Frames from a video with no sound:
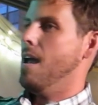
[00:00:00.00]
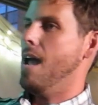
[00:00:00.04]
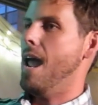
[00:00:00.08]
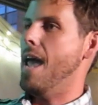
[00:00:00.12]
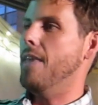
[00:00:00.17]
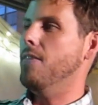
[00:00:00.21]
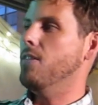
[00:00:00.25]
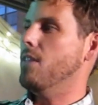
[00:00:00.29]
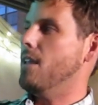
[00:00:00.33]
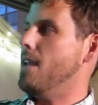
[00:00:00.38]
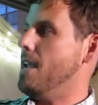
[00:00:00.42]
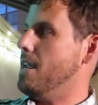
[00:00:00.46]

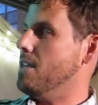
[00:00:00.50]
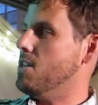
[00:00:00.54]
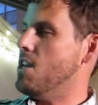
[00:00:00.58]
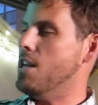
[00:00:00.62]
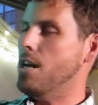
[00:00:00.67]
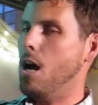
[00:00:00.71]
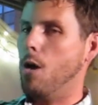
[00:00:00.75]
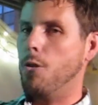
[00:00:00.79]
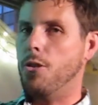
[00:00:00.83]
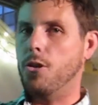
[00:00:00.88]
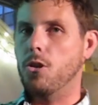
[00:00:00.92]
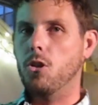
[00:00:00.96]
And you
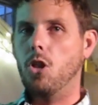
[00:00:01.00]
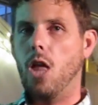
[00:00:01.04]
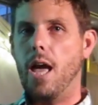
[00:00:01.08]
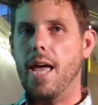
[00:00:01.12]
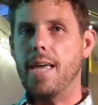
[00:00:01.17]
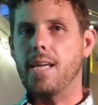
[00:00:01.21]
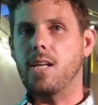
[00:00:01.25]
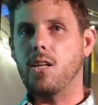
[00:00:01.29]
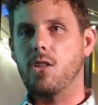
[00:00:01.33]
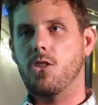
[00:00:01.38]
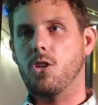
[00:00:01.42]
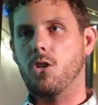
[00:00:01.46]
know, they're
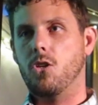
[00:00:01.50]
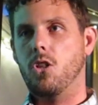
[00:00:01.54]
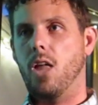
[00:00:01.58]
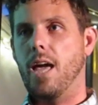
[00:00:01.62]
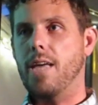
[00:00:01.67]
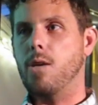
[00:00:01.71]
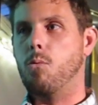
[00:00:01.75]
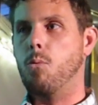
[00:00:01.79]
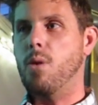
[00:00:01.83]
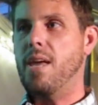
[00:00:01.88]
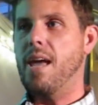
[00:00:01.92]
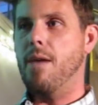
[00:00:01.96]

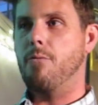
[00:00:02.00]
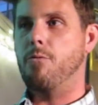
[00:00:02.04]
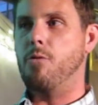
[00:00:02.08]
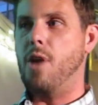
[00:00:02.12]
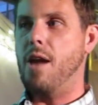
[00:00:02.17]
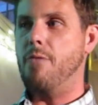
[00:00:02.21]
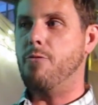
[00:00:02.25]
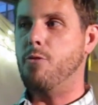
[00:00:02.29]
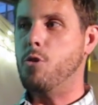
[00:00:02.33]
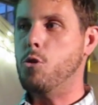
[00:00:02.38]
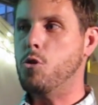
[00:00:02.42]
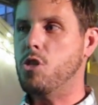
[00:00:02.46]
like, we have
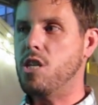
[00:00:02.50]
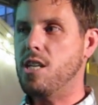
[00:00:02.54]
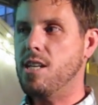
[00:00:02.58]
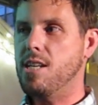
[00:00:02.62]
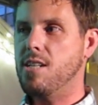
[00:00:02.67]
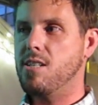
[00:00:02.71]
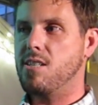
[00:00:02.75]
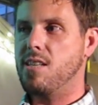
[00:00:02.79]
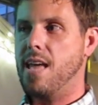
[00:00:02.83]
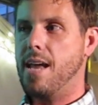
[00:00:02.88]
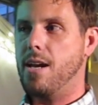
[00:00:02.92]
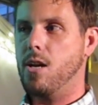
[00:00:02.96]

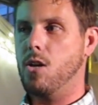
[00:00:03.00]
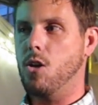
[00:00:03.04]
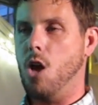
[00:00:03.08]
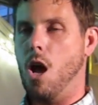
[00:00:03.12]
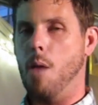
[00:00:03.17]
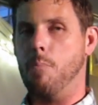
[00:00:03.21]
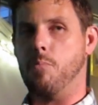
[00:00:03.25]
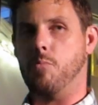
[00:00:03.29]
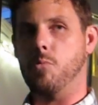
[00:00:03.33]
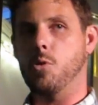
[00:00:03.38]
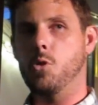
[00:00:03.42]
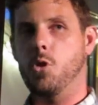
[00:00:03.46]
refugees that are
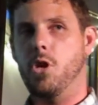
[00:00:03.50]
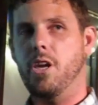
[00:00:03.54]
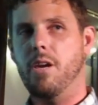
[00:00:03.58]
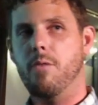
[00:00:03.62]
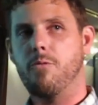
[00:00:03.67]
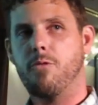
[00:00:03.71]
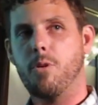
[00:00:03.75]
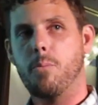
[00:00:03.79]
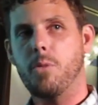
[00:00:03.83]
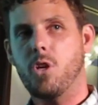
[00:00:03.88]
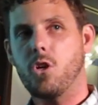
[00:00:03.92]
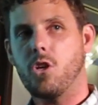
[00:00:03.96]

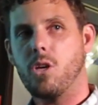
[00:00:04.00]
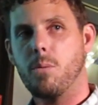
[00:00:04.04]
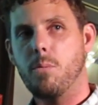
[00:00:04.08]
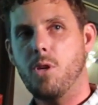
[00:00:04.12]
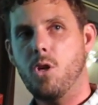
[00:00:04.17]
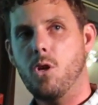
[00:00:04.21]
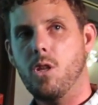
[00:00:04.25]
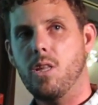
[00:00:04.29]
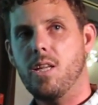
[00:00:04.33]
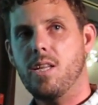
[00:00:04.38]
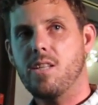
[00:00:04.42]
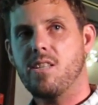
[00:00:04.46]
uprooted from their
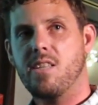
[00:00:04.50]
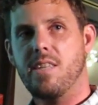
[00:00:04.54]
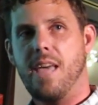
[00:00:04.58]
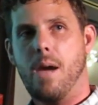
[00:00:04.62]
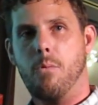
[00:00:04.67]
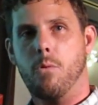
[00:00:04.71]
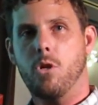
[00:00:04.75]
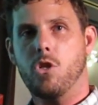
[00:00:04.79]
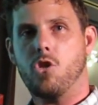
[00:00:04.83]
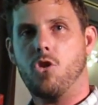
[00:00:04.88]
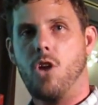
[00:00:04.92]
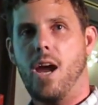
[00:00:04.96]
communities and
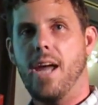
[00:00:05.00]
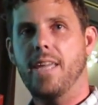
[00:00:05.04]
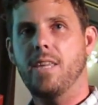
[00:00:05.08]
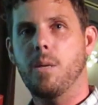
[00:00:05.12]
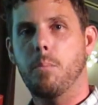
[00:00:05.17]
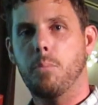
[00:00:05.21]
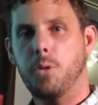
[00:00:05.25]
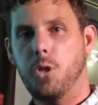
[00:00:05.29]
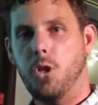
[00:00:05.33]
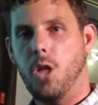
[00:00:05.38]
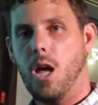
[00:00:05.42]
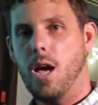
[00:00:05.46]
that we're trying
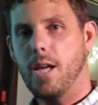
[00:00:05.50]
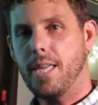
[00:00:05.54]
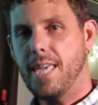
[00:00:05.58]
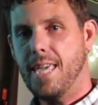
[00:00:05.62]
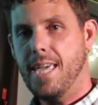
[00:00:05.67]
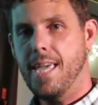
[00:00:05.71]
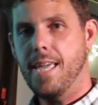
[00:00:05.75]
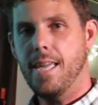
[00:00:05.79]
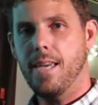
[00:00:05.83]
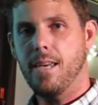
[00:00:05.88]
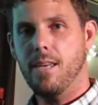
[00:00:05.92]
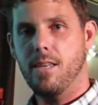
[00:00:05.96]
to plug
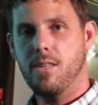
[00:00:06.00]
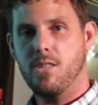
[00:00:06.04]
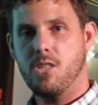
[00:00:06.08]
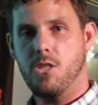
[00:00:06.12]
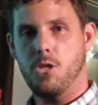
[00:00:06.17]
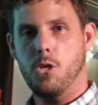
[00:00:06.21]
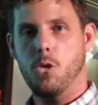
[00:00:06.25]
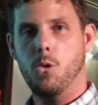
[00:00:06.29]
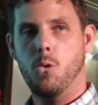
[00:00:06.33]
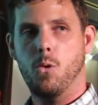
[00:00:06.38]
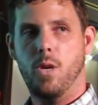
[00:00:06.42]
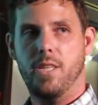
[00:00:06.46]
in
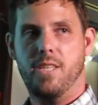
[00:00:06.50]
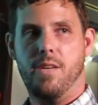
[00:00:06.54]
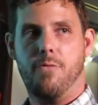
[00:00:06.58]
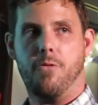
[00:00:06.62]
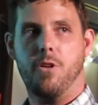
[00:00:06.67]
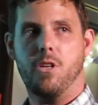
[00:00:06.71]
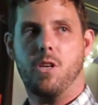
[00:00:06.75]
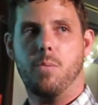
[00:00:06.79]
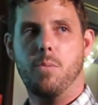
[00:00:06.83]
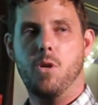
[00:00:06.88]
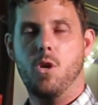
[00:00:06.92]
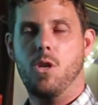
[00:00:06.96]
to a
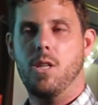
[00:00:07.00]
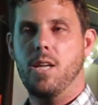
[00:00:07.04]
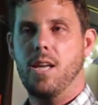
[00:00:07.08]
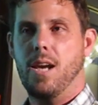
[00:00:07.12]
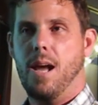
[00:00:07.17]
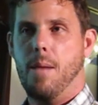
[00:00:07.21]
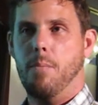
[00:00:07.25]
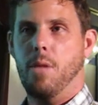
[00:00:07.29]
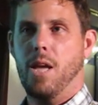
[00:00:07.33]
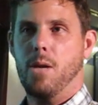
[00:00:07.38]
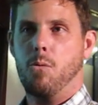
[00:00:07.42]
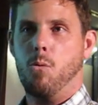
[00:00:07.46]
different community.
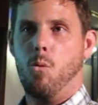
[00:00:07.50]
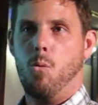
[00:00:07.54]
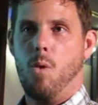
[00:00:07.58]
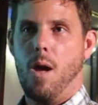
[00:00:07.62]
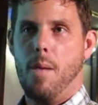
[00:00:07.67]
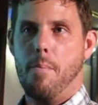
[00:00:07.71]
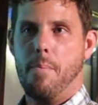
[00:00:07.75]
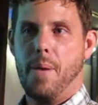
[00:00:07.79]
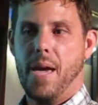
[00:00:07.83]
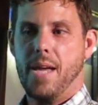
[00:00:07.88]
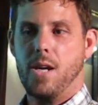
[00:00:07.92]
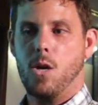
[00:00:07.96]
And I'm like, well,
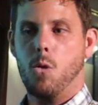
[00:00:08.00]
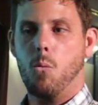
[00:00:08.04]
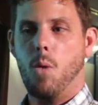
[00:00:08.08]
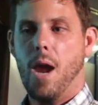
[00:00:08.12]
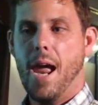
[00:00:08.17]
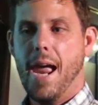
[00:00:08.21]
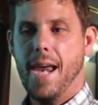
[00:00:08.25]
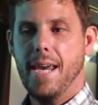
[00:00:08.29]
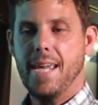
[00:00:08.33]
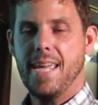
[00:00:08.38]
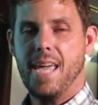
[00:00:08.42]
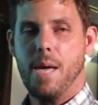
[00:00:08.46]
what better
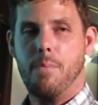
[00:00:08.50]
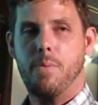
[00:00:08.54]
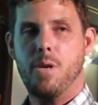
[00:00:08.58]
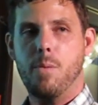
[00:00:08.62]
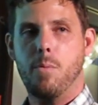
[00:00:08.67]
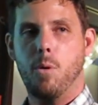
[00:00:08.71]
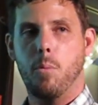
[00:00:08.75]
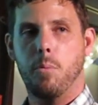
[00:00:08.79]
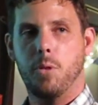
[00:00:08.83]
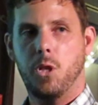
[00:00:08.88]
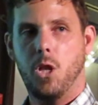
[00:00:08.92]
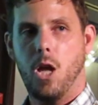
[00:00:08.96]
way to get
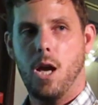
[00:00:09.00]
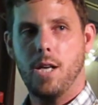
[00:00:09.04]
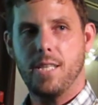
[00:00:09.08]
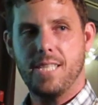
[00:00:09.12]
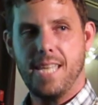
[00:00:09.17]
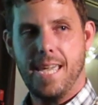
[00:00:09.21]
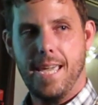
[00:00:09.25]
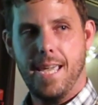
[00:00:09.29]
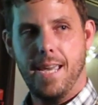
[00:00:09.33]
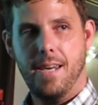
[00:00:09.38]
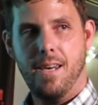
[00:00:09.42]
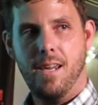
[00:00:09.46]
people
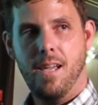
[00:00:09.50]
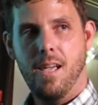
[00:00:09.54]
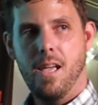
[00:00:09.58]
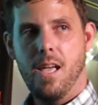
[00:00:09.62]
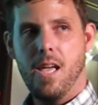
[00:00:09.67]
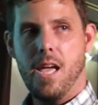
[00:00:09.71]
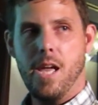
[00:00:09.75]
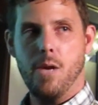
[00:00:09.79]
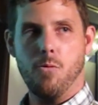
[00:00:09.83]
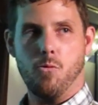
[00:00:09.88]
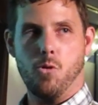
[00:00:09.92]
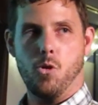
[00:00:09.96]
plugged in
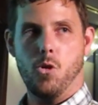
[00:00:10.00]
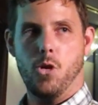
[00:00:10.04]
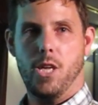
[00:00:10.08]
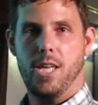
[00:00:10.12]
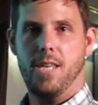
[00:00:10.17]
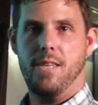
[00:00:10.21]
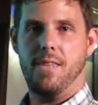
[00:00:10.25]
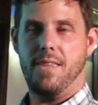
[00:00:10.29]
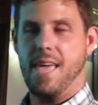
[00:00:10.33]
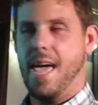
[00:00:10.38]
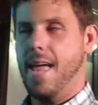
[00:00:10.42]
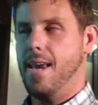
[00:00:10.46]
and
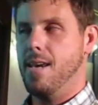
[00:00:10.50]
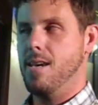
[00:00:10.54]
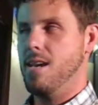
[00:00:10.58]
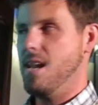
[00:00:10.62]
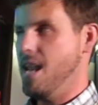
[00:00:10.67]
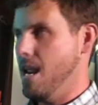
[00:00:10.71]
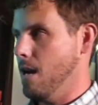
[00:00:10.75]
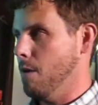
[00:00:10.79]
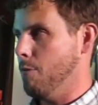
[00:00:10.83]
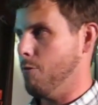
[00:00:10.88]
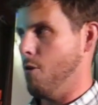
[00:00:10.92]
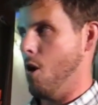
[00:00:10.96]
rooted
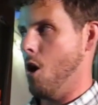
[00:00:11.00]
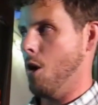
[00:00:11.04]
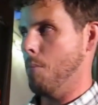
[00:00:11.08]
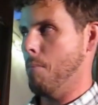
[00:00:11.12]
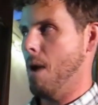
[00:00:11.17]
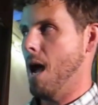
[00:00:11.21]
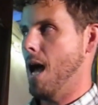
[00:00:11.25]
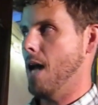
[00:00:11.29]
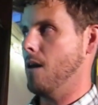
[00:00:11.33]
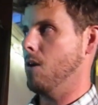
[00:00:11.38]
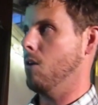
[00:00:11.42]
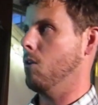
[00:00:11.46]
than in a farm
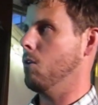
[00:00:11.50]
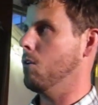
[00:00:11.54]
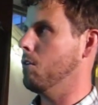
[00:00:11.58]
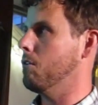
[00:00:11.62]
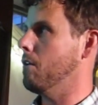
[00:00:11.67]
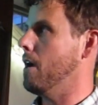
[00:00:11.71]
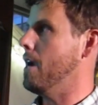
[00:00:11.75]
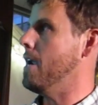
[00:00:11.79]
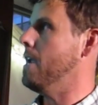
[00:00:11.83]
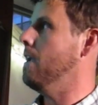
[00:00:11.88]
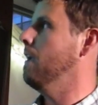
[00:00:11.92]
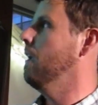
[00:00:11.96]
model,
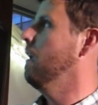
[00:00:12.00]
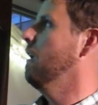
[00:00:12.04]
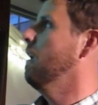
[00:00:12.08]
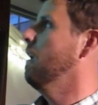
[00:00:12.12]
right?